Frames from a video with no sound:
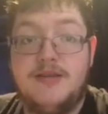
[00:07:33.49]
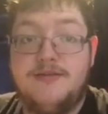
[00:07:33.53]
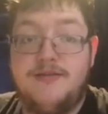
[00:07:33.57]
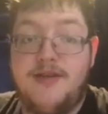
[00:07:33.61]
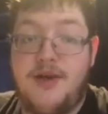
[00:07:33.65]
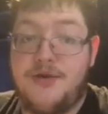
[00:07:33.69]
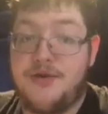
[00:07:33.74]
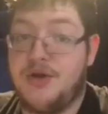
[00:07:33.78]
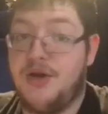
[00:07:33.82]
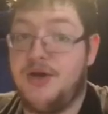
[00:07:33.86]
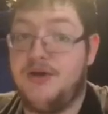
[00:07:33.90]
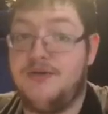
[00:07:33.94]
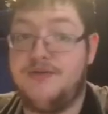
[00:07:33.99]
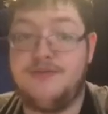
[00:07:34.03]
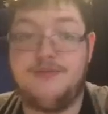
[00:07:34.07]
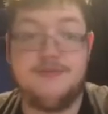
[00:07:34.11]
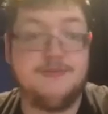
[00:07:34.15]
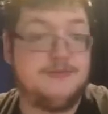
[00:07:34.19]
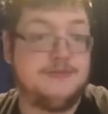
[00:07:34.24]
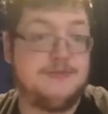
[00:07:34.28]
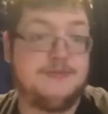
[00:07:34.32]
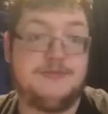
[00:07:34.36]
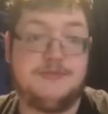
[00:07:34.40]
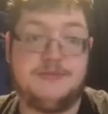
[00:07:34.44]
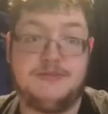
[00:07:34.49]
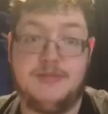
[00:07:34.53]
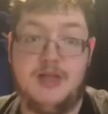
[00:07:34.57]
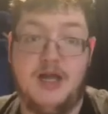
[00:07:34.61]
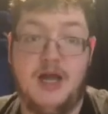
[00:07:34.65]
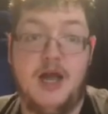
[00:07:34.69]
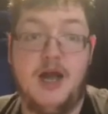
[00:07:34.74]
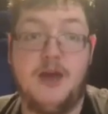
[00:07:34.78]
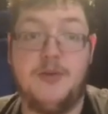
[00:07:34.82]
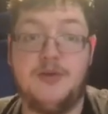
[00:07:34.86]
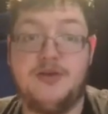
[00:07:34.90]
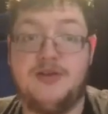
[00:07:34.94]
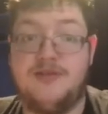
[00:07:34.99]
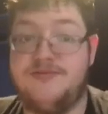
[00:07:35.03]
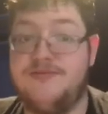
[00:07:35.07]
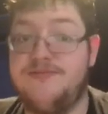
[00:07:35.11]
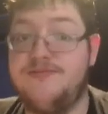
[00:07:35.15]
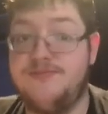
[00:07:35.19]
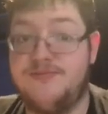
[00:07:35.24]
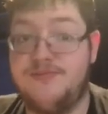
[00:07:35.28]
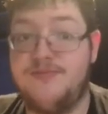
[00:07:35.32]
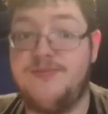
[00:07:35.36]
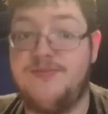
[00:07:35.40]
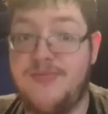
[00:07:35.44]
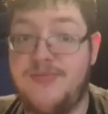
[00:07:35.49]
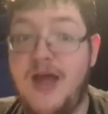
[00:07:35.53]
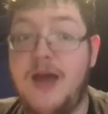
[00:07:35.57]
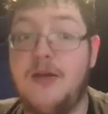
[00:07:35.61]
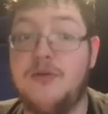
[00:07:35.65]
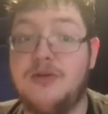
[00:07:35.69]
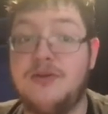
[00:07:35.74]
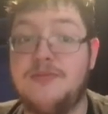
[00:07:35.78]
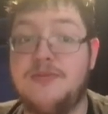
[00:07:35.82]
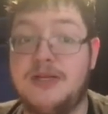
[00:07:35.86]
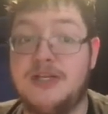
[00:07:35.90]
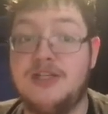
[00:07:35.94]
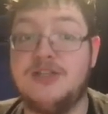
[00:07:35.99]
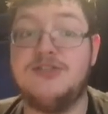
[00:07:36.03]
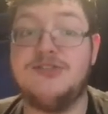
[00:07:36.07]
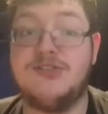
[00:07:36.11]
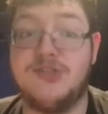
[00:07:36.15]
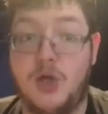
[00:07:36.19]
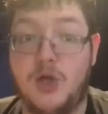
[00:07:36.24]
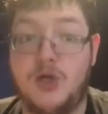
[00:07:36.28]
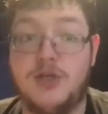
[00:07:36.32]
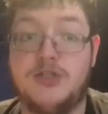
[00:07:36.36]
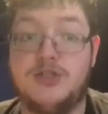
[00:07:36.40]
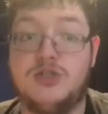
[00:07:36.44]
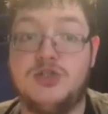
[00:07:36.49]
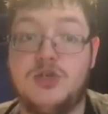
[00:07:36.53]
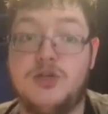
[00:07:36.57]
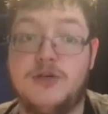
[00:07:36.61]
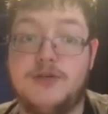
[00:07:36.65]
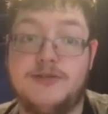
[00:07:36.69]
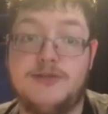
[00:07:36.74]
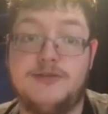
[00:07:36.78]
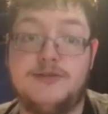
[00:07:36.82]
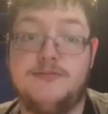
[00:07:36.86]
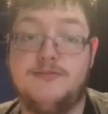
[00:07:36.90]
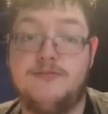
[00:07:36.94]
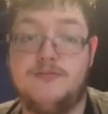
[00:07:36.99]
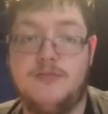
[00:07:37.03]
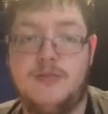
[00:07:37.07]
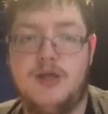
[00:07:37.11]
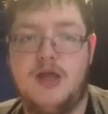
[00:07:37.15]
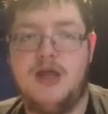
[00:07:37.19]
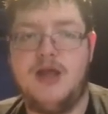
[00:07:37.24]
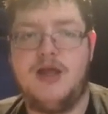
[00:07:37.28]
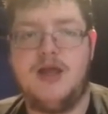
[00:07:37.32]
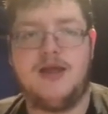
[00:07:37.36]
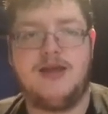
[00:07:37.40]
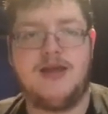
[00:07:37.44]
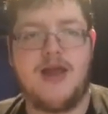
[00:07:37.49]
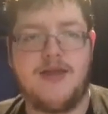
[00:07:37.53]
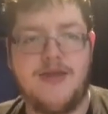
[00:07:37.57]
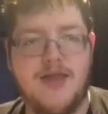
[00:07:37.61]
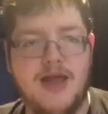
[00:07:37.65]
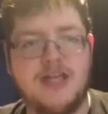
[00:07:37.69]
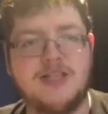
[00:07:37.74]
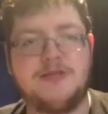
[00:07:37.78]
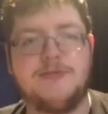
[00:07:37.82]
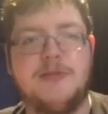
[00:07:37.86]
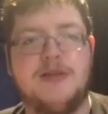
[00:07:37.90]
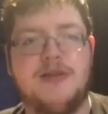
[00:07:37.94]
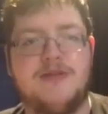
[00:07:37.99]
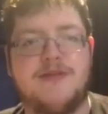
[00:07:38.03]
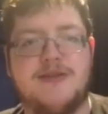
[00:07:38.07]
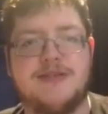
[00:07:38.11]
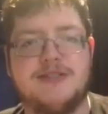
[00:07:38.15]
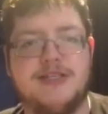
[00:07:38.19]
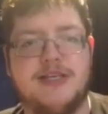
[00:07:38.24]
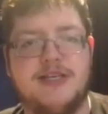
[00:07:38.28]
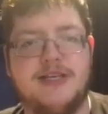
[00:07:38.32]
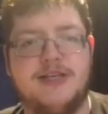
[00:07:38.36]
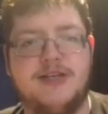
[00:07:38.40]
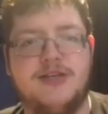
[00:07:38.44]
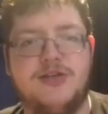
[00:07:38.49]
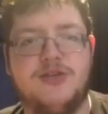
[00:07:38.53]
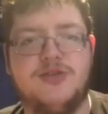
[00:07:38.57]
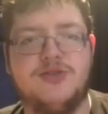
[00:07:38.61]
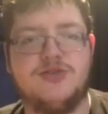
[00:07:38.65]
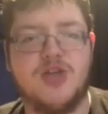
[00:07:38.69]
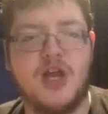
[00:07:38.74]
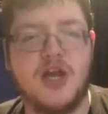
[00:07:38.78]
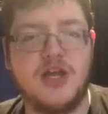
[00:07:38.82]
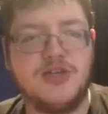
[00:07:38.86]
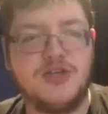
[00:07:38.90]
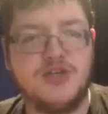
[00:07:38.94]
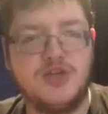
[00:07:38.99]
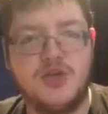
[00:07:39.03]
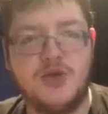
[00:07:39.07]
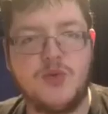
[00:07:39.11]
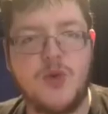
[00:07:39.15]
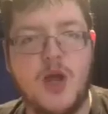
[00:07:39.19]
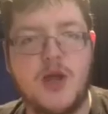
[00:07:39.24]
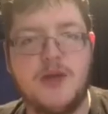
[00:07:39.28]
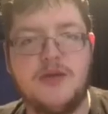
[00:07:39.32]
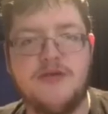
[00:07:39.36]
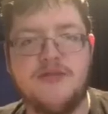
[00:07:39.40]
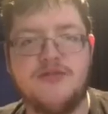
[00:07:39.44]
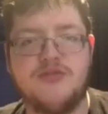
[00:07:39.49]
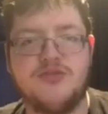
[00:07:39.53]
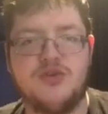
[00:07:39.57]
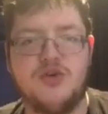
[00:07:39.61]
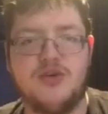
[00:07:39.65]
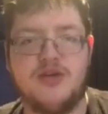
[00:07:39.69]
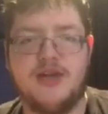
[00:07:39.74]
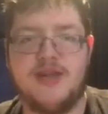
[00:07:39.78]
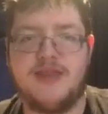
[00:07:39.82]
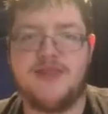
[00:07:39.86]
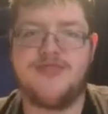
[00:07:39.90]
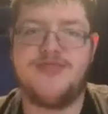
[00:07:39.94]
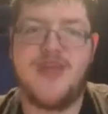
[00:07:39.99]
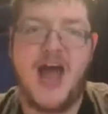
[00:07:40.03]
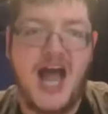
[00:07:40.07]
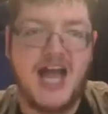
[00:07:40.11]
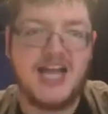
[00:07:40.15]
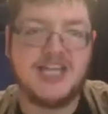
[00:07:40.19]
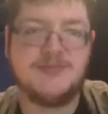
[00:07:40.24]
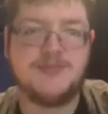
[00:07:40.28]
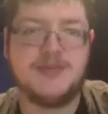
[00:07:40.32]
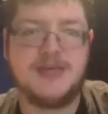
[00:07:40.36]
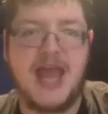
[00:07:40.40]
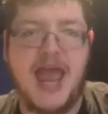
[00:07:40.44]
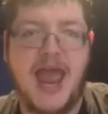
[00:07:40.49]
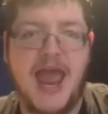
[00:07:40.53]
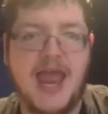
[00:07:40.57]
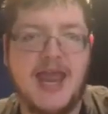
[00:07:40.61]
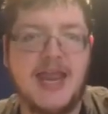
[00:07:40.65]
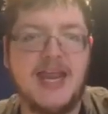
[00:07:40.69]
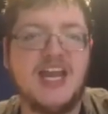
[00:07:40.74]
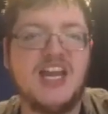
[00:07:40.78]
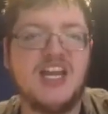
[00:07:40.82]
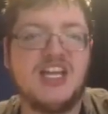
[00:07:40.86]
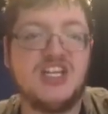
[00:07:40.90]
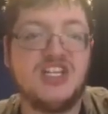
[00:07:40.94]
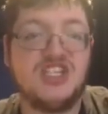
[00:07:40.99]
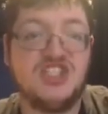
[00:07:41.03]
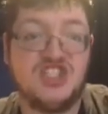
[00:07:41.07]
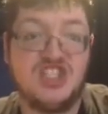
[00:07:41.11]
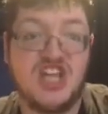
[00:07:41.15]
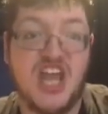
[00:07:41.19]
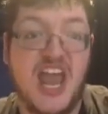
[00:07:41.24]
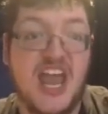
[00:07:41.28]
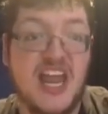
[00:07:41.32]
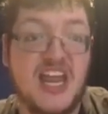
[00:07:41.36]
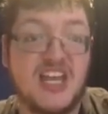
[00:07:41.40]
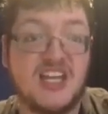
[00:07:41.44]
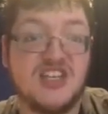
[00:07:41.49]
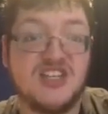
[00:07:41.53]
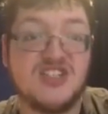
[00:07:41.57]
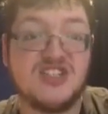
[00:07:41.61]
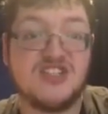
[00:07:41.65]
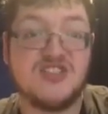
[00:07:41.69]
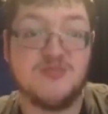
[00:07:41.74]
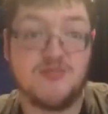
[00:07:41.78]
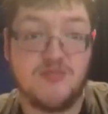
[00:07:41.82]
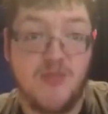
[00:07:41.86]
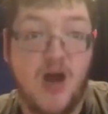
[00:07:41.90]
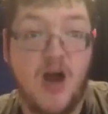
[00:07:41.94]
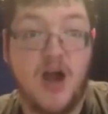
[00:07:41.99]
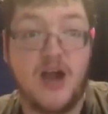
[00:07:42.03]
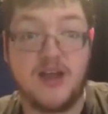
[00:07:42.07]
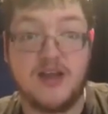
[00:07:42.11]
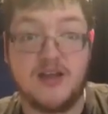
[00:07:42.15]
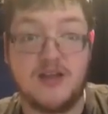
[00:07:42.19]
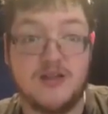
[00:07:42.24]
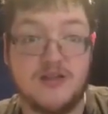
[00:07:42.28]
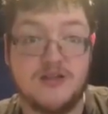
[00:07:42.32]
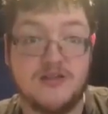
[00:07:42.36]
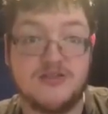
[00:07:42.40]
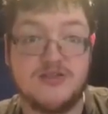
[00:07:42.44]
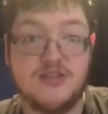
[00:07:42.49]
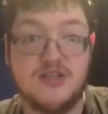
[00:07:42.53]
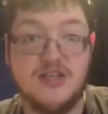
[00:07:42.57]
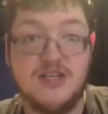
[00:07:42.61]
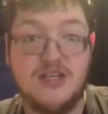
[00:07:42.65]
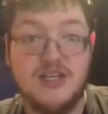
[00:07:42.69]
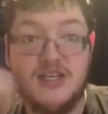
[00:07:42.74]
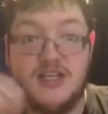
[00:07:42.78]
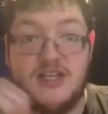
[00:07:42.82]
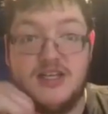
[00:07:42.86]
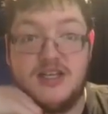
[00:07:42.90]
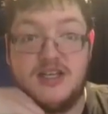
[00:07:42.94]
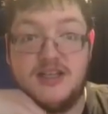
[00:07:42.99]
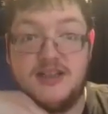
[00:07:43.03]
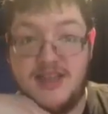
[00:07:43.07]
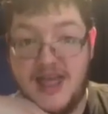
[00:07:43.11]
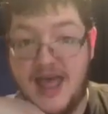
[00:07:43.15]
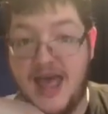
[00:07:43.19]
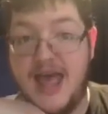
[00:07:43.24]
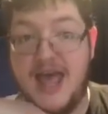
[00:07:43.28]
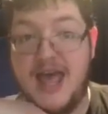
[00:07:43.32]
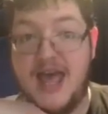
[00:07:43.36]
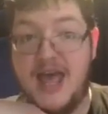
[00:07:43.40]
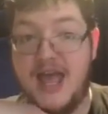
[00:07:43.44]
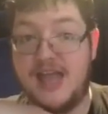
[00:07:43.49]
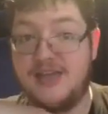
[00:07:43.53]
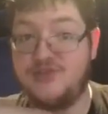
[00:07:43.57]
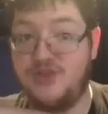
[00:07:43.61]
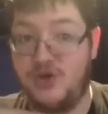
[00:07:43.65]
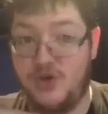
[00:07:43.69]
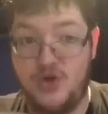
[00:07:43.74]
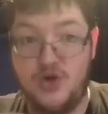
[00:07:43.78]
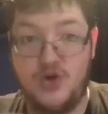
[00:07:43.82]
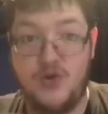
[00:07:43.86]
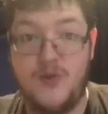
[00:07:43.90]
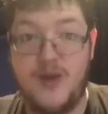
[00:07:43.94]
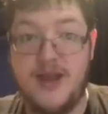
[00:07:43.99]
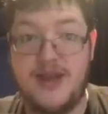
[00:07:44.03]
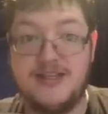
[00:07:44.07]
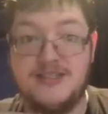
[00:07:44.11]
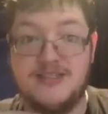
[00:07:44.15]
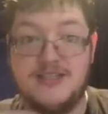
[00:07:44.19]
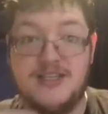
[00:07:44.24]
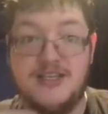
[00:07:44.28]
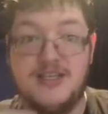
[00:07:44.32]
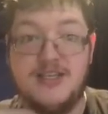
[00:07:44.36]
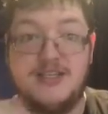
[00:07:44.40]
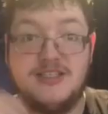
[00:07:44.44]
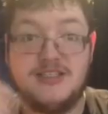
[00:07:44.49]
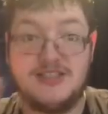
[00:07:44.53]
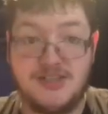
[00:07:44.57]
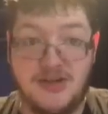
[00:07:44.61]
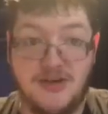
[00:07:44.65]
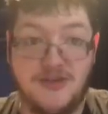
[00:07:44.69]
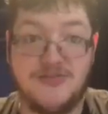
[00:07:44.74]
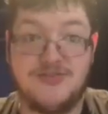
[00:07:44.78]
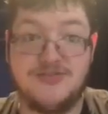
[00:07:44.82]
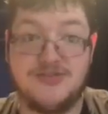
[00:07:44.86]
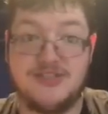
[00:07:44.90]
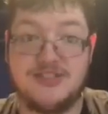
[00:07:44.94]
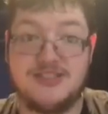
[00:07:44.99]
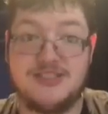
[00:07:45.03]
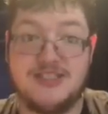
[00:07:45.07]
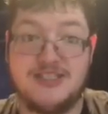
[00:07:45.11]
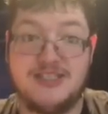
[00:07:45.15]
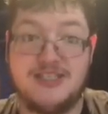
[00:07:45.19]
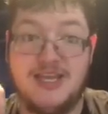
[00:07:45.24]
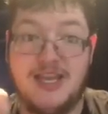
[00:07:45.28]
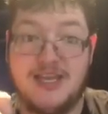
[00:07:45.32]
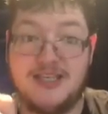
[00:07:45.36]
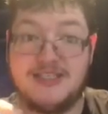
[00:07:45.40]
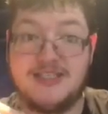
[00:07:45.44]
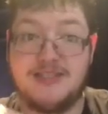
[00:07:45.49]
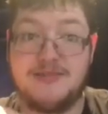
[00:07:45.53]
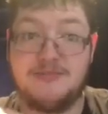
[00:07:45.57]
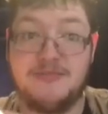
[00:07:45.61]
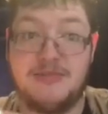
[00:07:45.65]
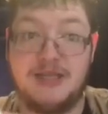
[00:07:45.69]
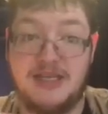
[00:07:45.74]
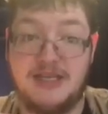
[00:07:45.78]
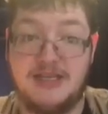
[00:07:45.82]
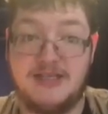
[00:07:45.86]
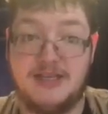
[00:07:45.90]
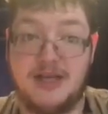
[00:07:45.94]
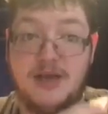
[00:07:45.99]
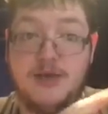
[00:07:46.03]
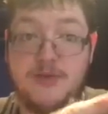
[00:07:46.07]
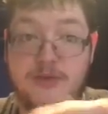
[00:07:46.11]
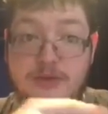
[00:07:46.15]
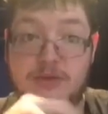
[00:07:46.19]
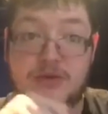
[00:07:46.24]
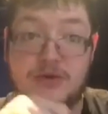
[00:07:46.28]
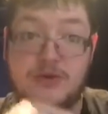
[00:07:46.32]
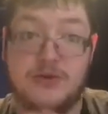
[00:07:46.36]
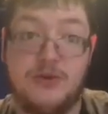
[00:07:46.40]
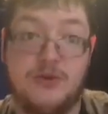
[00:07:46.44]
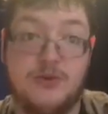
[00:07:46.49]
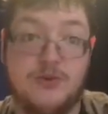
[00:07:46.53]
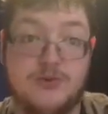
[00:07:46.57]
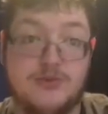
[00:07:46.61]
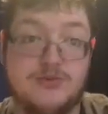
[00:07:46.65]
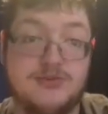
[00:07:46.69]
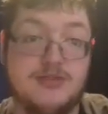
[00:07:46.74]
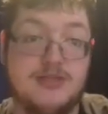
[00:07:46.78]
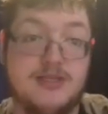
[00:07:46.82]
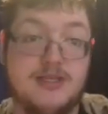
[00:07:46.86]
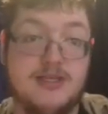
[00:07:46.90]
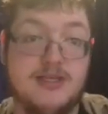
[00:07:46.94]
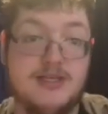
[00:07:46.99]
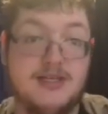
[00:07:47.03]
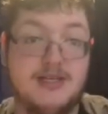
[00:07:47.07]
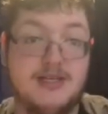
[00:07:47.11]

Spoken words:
Fair enough. That would have been a solid choice. Now, that has been the wrestling news. I do hope you've enjoyed it. That has been AJ Smiles. There, as always, selflessly letting me tell you the news.